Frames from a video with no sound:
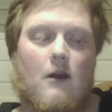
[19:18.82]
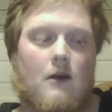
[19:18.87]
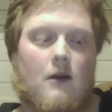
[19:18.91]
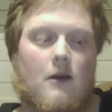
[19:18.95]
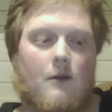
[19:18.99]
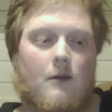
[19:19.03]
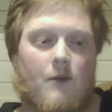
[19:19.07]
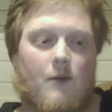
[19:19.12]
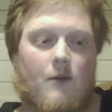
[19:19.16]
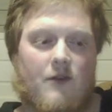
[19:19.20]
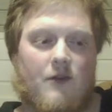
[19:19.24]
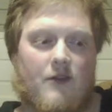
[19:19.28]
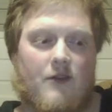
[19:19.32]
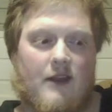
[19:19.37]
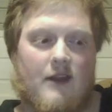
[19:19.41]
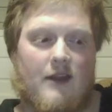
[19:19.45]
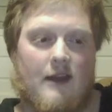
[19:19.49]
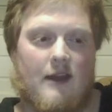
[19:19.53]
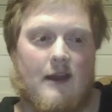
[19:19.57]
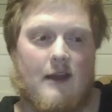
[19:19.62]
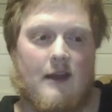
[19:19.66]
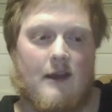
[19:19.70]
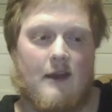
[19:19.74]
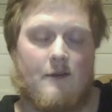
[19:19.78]
But
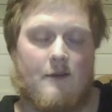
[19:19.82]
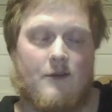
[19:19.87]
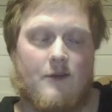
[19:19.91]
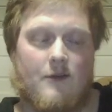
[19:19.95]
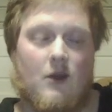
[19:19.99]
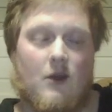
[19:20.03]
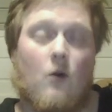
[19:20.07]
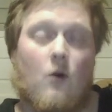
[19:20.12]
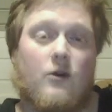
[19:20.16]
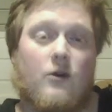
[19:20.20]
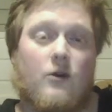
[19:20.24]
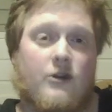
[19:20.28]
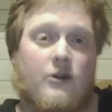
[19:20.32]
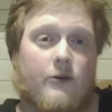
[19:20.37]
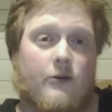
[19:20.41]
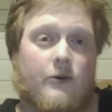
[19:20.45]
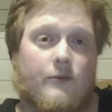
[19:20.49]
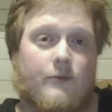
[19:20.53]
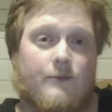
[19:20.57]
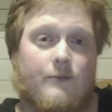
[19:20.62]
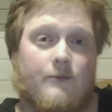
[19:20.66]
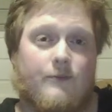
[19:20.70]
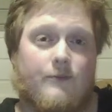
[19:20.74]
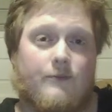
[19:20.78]
the audio
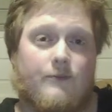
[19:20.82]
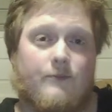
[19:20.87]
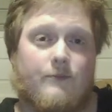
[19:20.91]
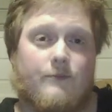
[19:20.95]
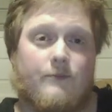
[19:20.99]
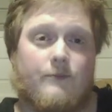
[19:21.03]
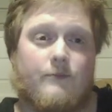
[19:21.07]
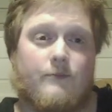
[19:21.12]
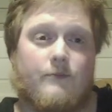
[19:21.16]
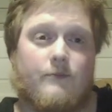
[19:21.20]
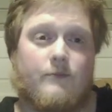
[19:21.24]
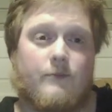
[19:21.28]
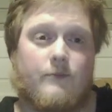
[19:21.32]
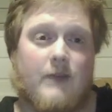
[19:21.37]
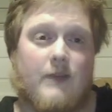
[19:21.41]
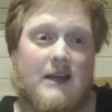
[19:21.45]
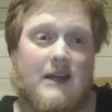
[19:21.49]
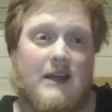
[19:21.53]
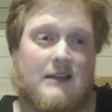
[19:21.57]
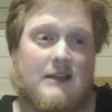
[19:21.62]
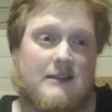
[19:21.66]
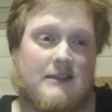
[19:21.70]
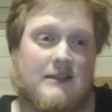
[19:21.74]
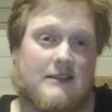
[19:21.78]

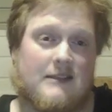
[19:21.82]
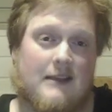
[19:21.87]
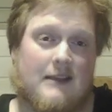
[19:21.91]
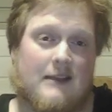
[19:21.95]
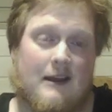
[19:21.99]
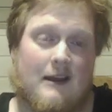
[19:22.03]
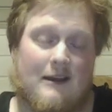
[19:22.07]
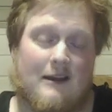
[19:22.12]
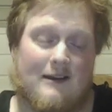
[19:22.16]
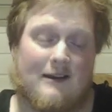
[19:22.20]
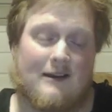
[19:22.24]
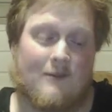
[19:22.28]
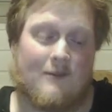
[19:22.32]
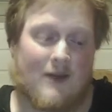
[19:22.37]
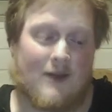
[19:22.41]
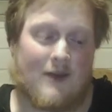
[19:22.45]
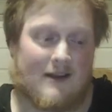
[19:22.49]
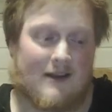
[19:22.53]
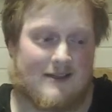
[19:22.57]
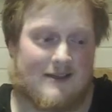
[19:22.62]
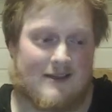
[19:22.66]
is a bit